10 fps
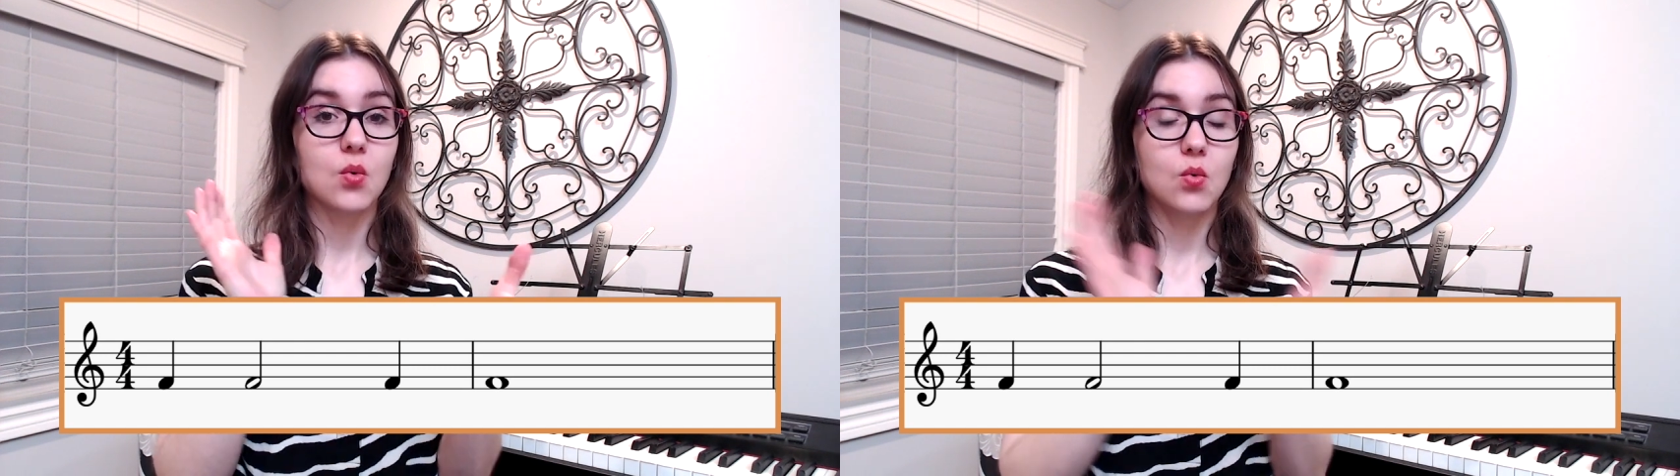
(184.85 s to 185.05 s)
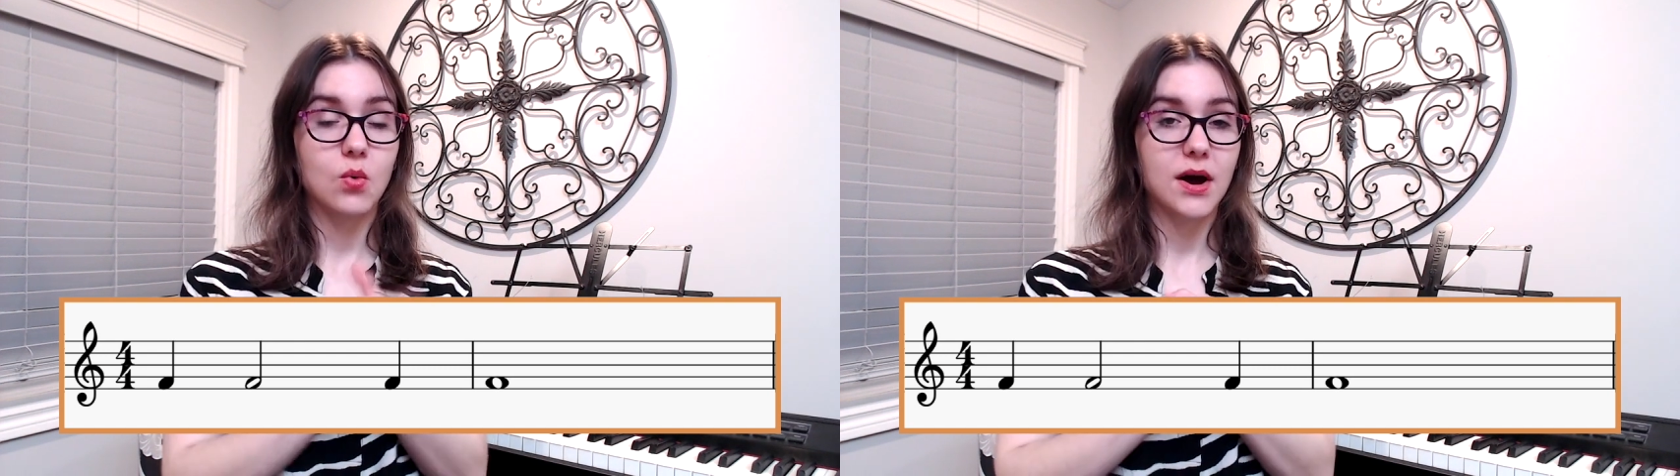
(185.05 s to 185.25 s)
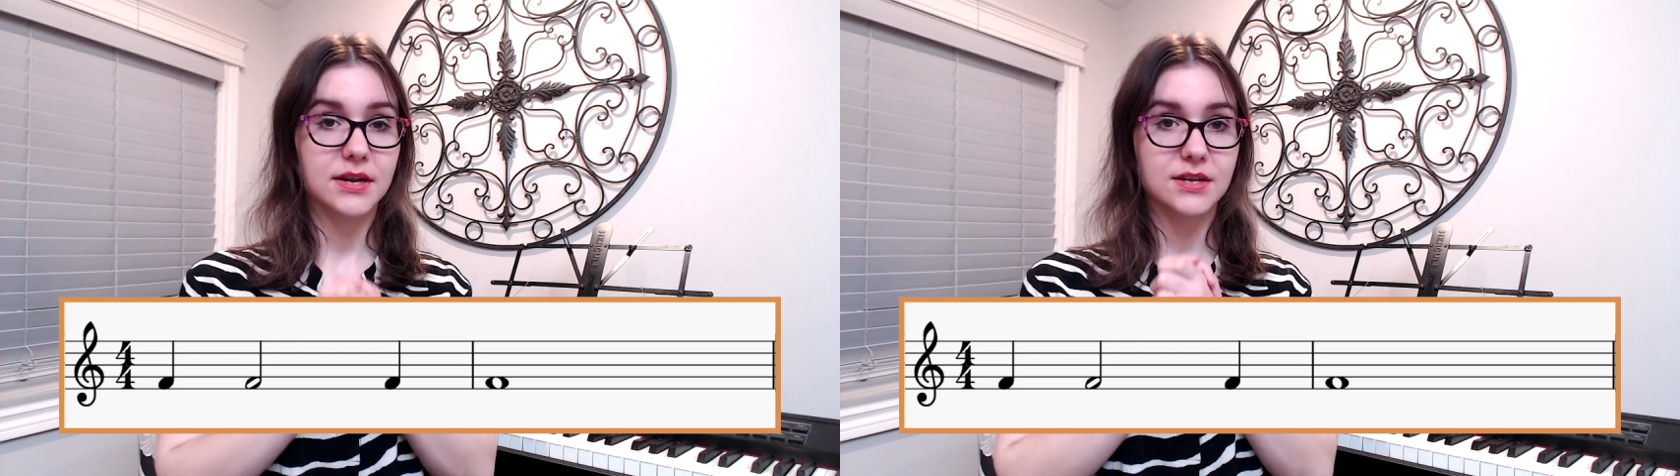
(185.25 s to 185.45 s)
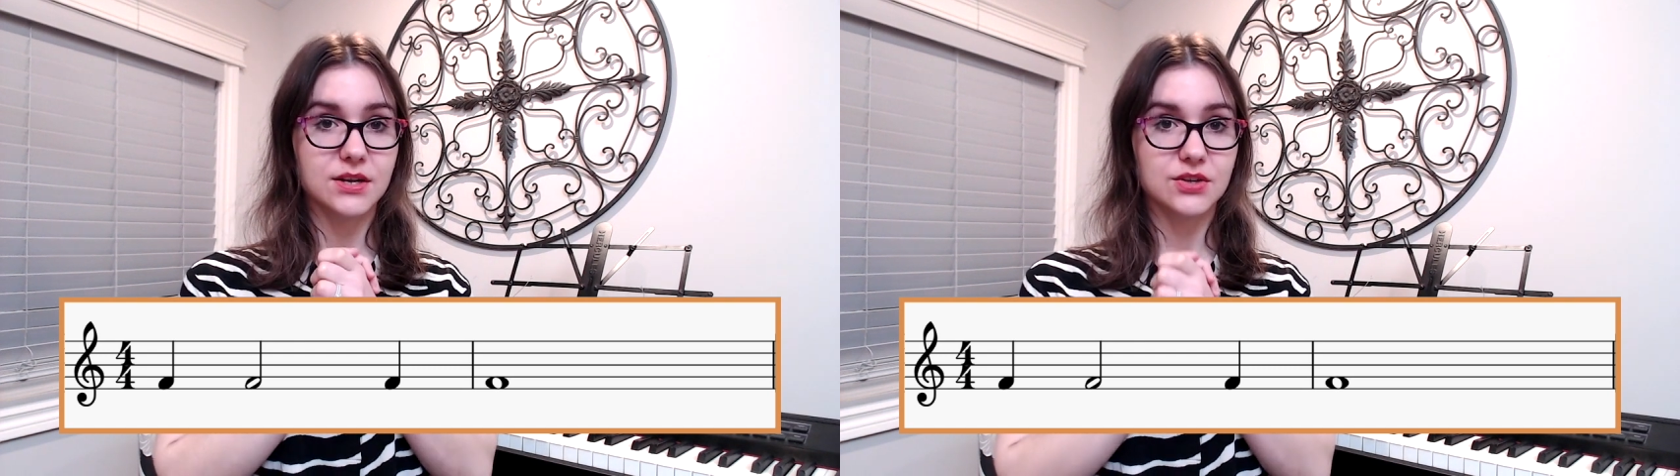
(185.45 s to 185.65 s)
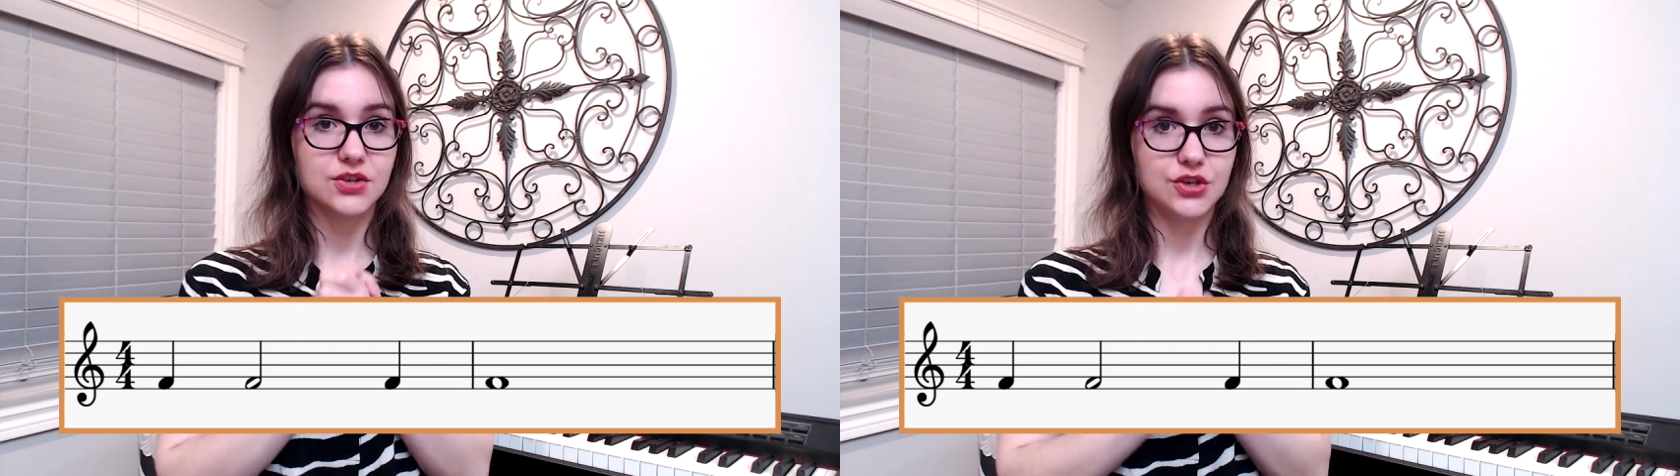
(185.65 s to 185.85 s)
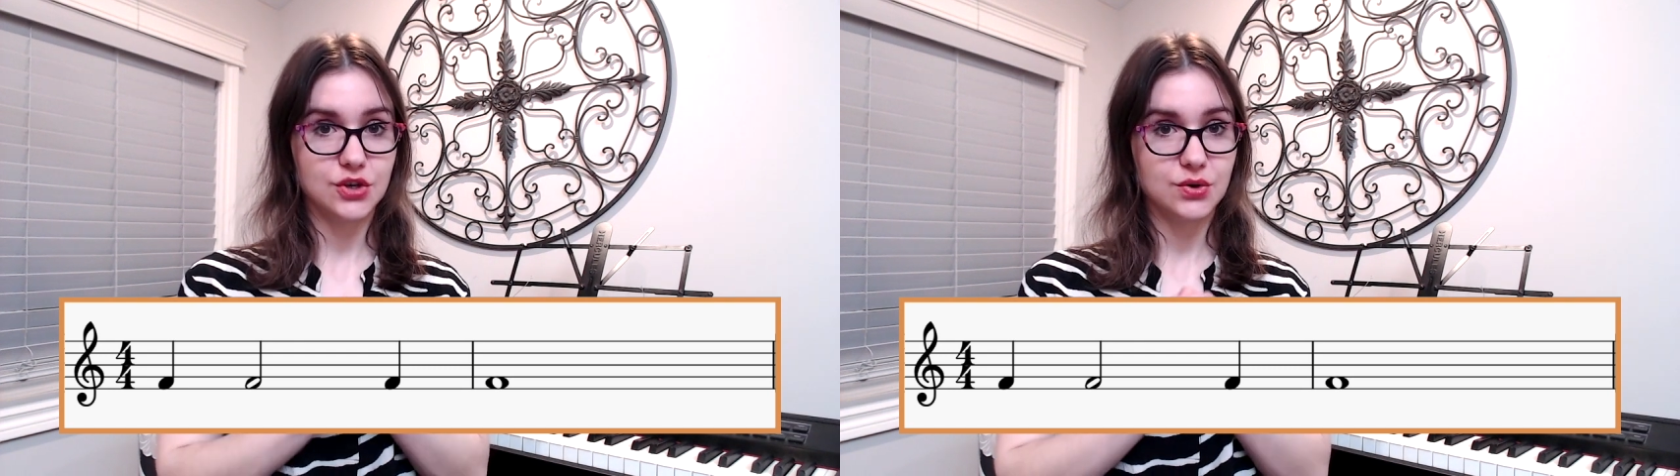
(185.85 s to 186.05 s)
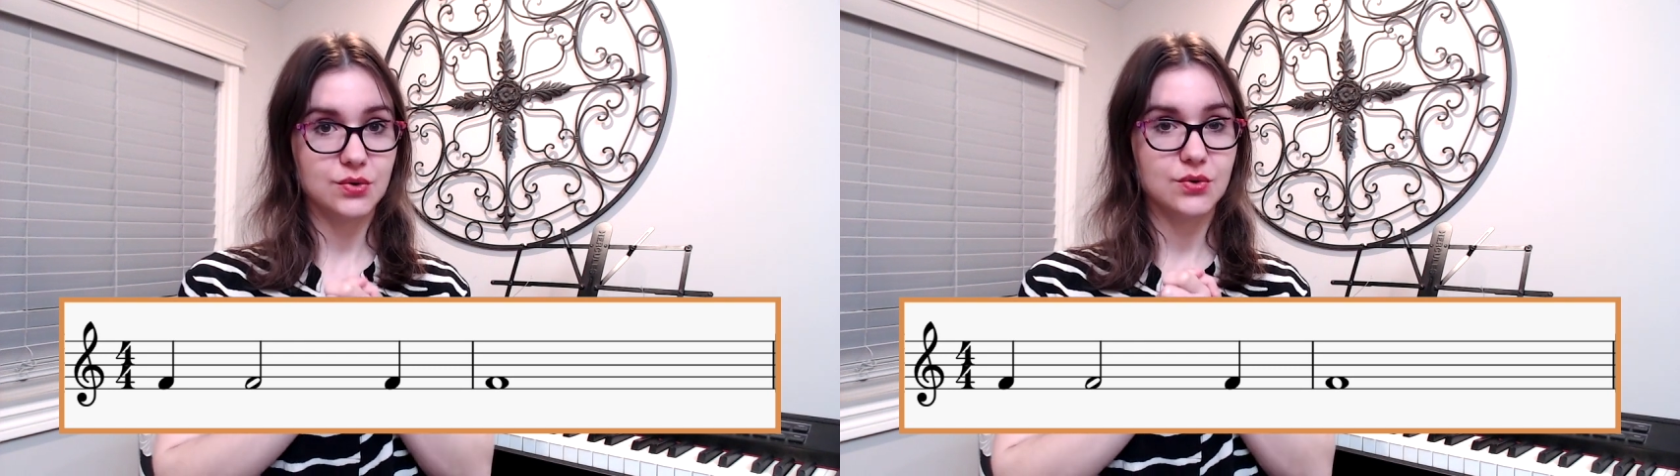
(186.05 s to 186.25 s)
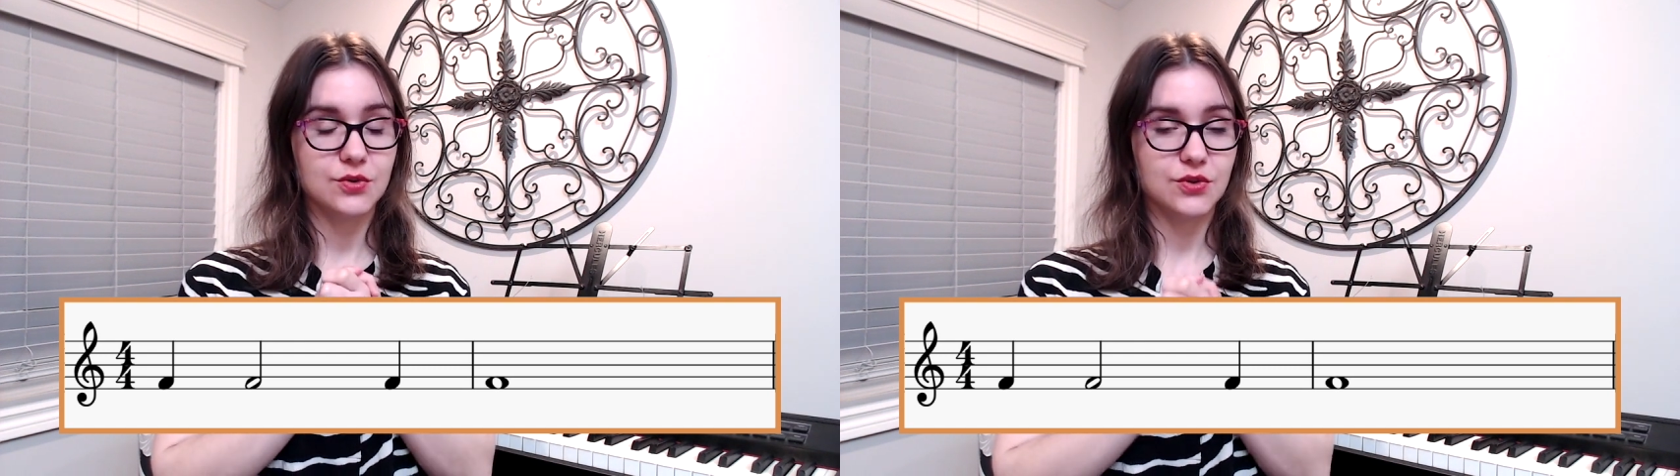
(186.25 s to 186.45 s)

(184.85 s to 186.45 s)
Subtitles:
1, 2,